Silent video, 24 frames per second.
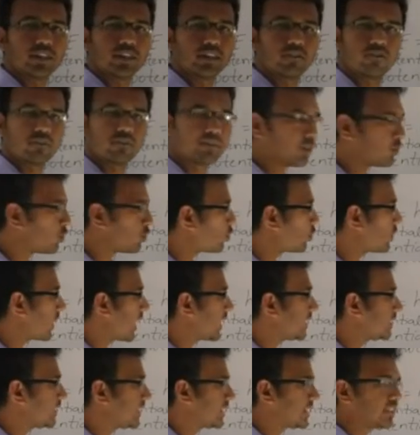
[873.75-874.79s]
There will be no
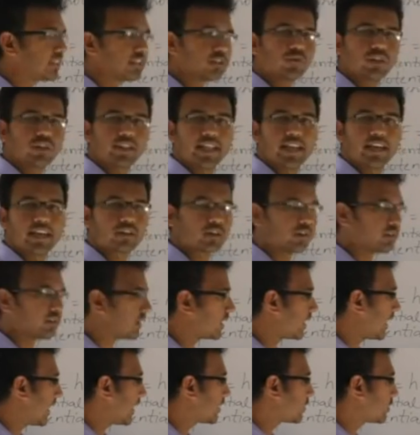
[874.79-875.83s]
kinetic energy for the electron.
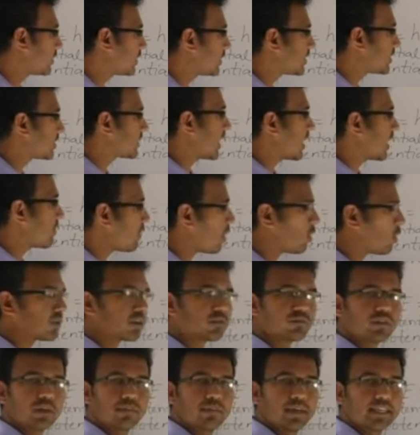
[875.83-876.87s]
The electron just come out
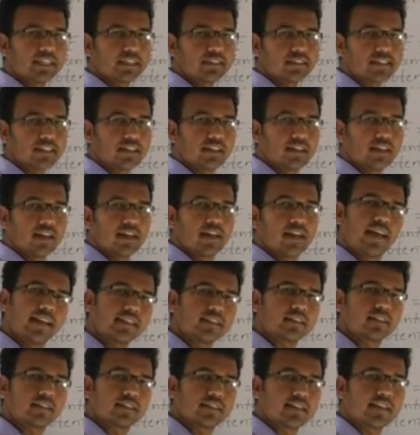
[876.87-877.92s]
of the material and
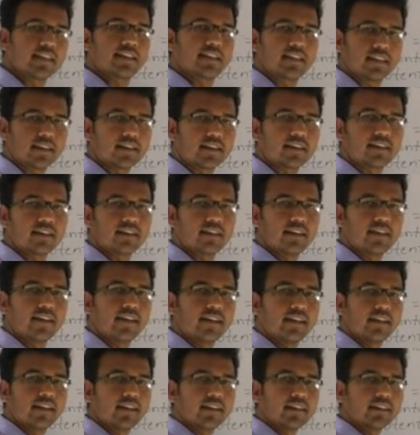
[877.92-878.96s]
just stay there.
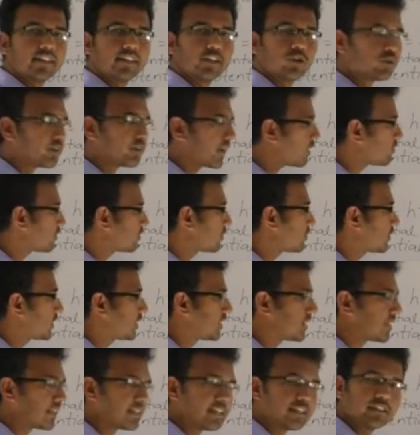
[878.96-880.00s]
They don't have
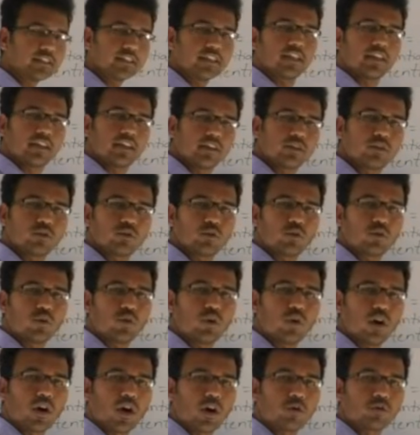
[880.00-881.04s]
sufficient energy to
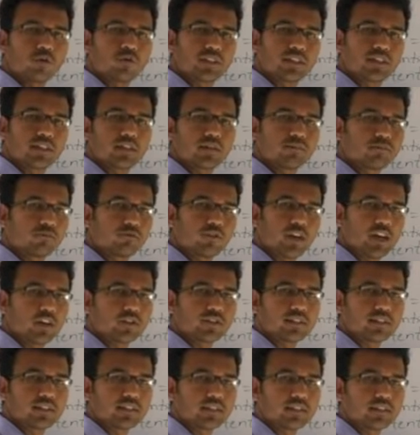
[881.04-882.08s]
go out with some
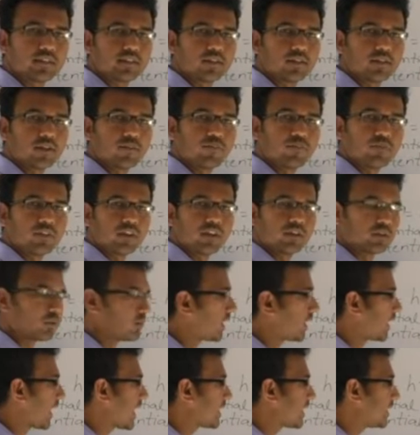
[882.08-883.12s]
velocities. So
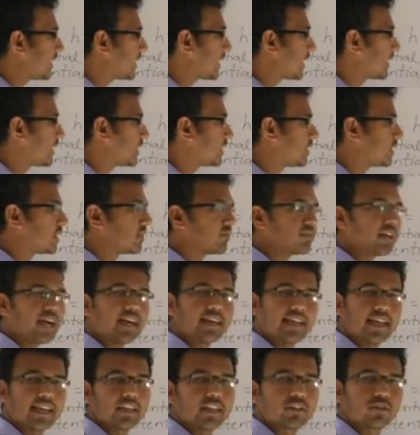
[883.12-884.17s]
the kinetic energy of that
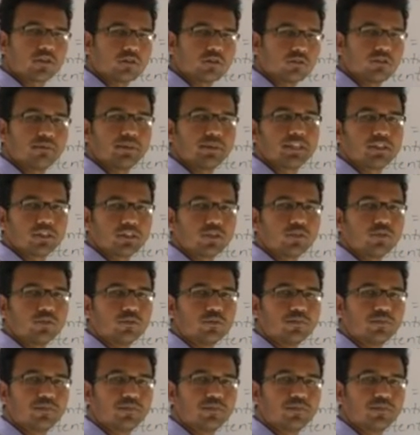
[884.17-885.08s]
electron will be 0.